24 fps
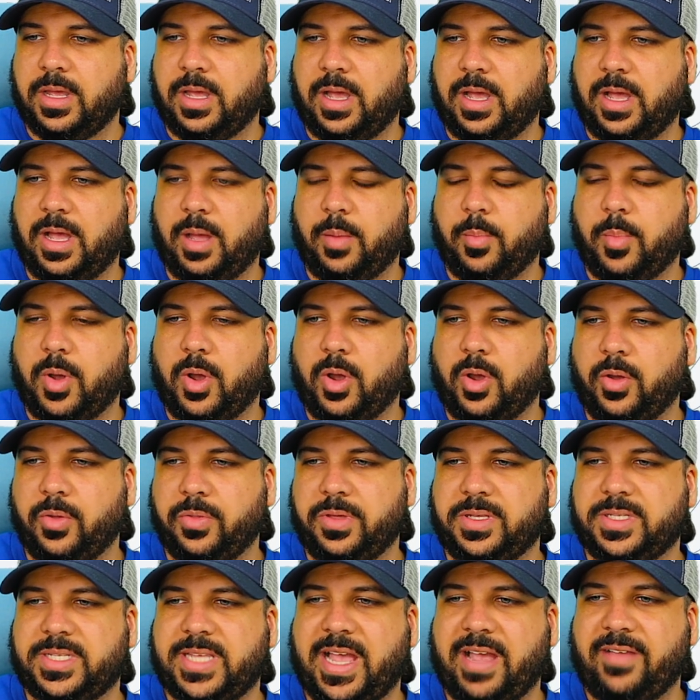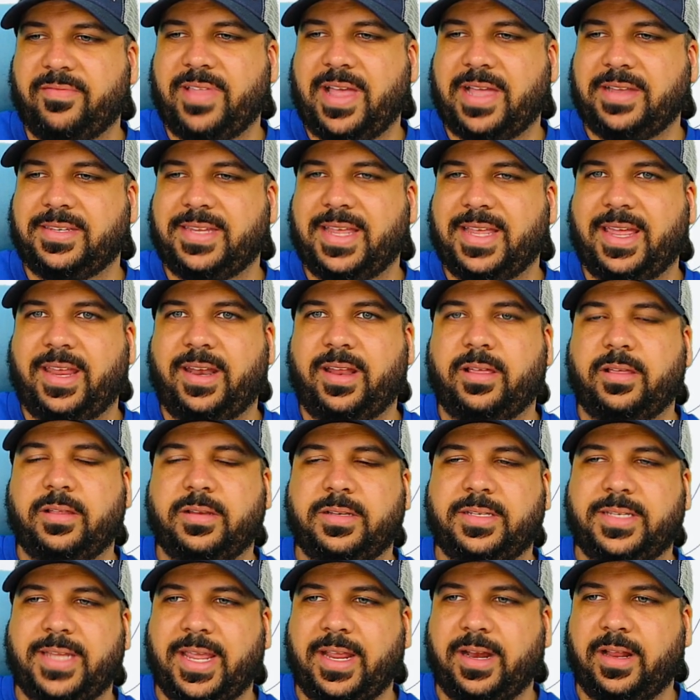All these have that
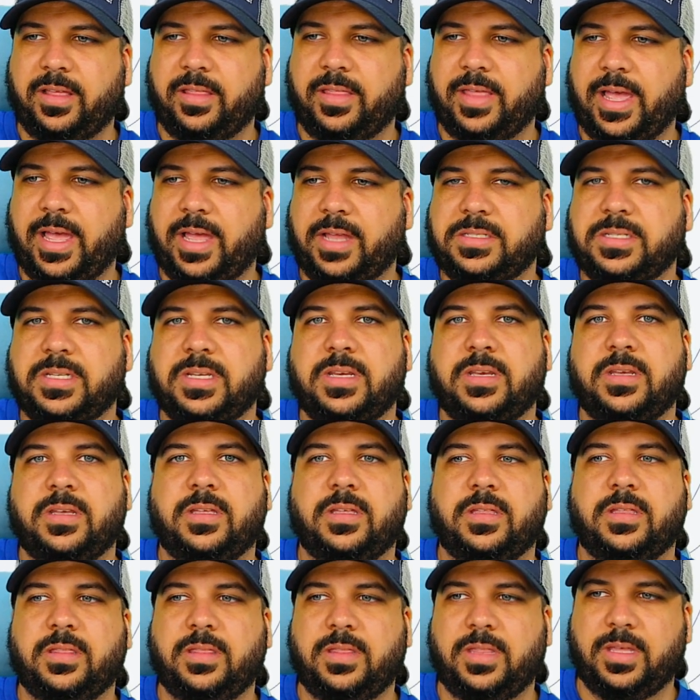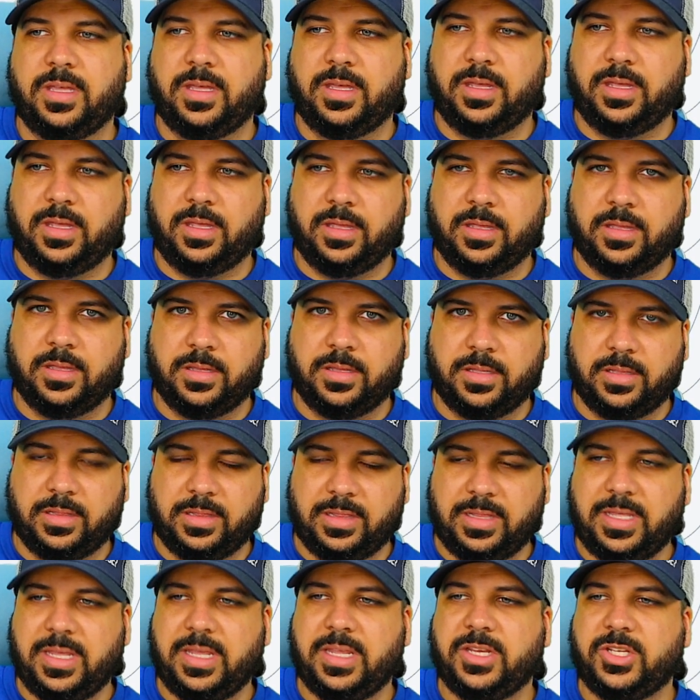data that the
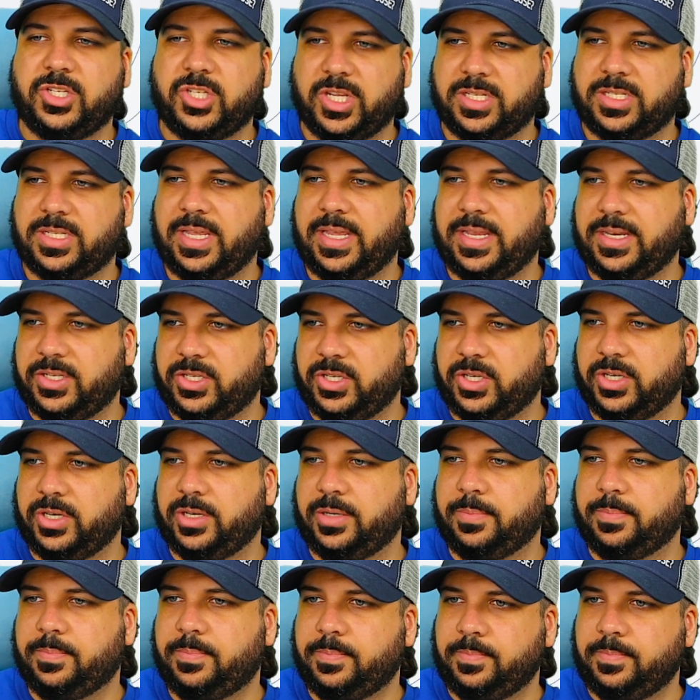lead just entered.